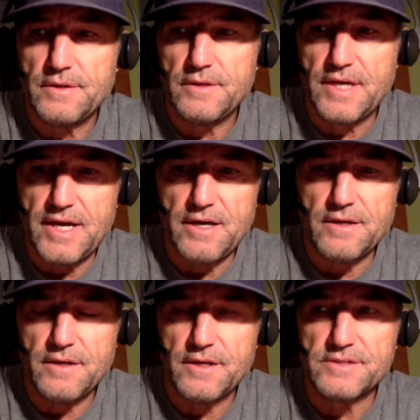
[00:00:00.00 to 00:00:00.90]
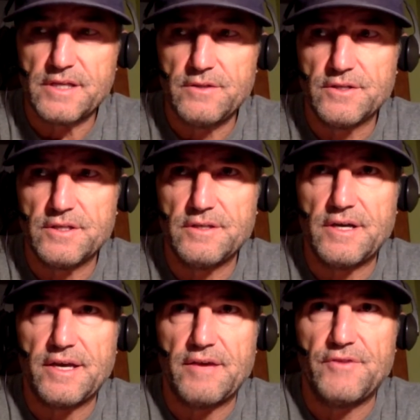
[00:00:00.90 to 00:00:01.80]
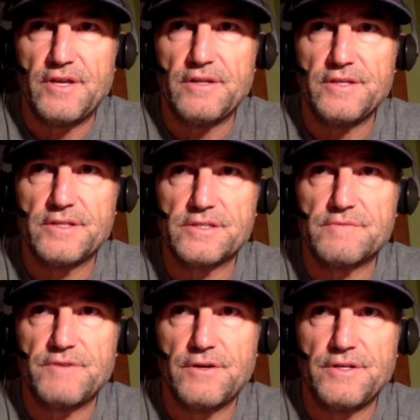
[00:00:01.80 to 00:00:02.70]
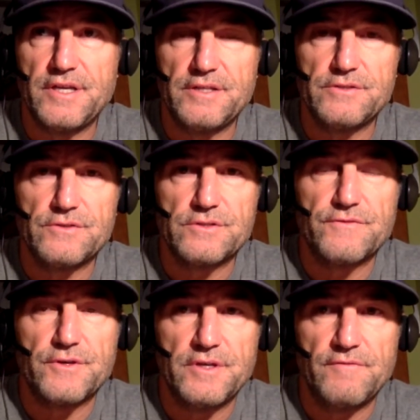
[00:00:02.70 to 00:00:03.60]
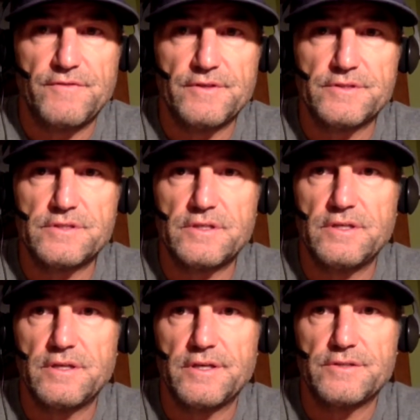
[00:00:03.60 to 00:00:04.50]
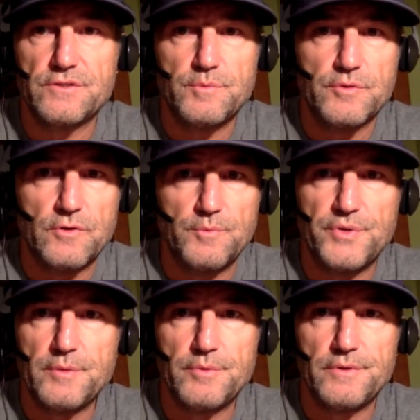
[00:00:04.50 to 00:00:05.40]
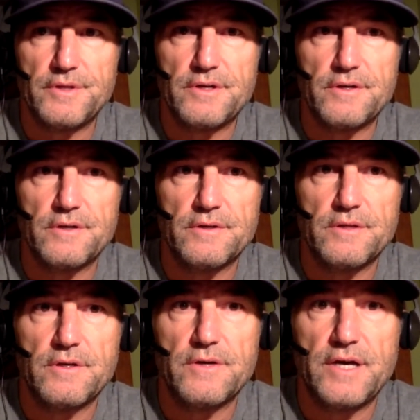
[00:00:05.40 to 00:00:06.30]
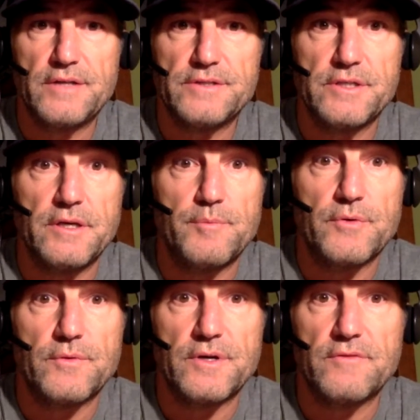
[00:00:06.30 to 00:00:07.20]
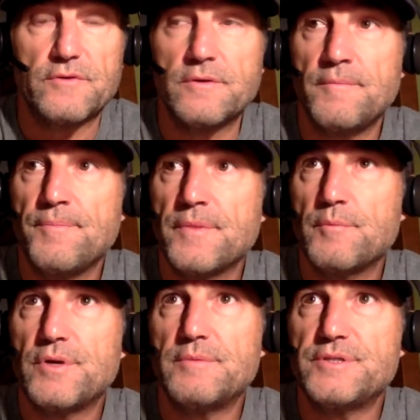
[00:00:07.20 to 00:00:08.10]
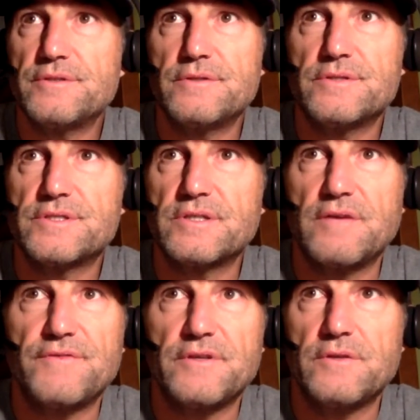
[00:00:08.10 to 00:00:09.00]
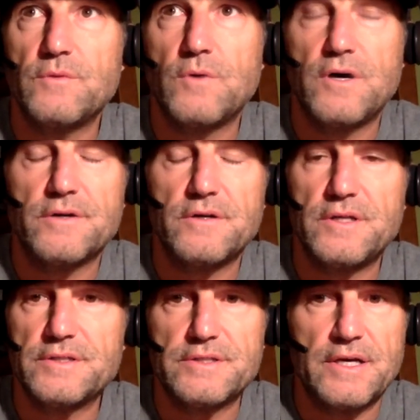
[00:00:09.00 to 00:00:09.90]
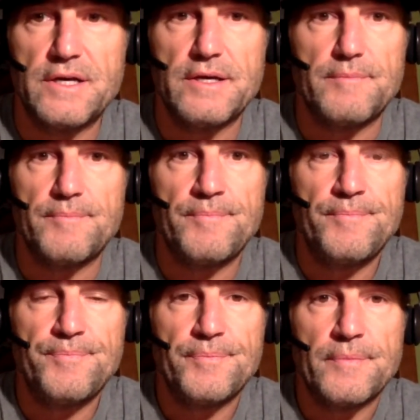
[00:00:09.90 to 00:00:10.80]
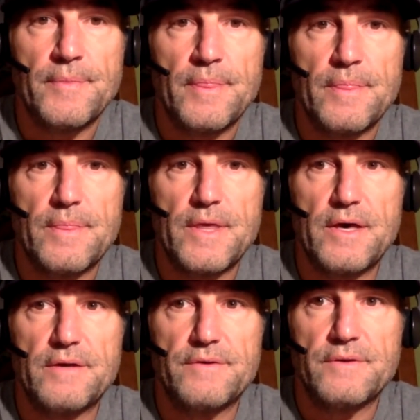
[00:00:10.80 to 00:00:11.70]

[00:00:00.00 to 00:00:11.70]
I looked and evidently it's very dangerous for infants and super old people that are not in shape or whatever. But I'm sure there's stuff in the water all the time that